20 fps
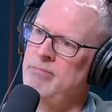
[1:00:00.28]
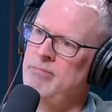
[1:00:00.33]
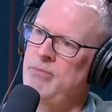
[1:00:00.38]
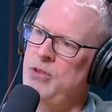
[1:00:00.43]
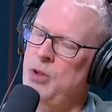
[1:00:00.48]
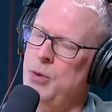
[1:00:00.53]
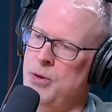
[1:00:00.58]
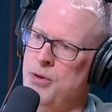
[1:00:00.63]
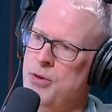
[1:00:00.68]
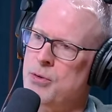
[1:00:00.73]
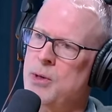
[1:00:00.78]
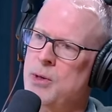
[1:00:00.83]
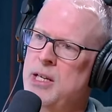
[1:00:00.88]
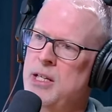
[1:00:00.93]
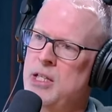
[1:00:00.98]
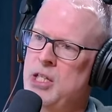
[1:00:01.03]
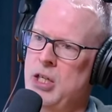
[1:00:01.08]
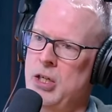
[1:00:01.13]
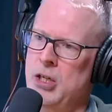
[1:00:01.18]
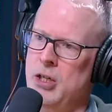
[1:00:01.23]
2 or 3 a
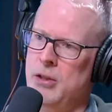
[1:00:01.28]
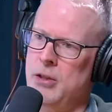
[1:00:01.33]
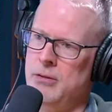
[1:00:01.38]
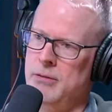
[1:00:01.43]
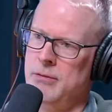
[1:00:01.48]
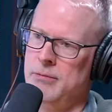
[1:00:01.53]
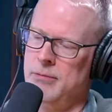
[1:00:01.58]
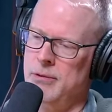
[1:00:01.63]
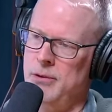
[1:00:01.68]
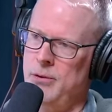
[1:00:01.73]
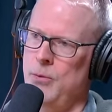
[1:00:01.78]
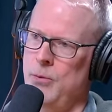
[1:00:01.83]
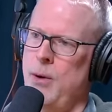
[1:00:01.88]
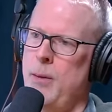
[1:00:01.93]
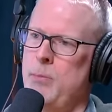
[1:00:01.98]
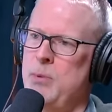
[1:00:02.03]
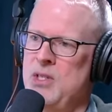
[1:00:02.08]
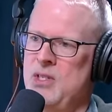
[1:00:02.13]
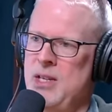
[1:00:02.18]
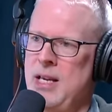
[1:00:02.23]
year, who
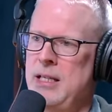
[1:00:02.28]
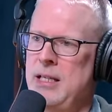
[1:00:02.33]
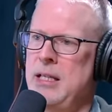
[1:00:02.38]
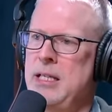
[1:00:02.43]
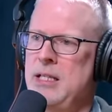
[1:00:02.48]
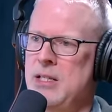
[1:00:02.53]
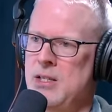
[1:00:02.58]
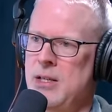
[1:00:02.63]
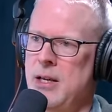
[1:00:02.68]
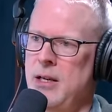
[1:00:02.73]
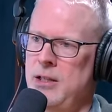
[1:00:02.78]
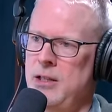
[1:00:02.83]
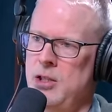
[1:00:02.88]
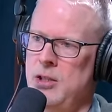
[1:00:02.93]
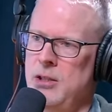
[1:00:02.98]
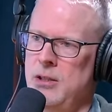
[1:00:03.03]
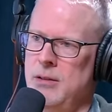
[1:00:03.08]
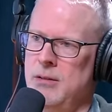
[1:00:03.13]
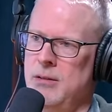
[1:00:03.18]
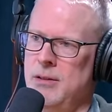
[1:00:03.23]
represented as
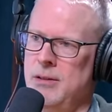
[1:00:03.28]
such. Of